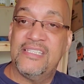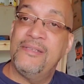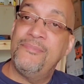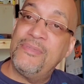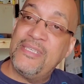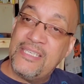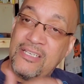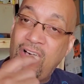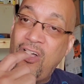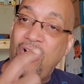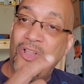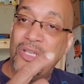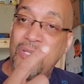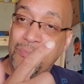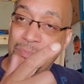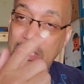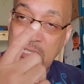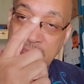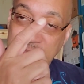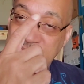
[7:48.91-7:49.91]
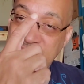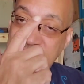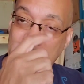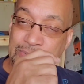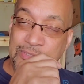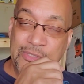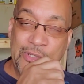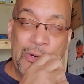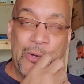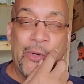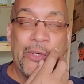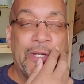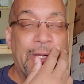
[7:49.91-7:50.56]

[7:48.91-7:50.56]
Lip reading: Let me call him up, see what's going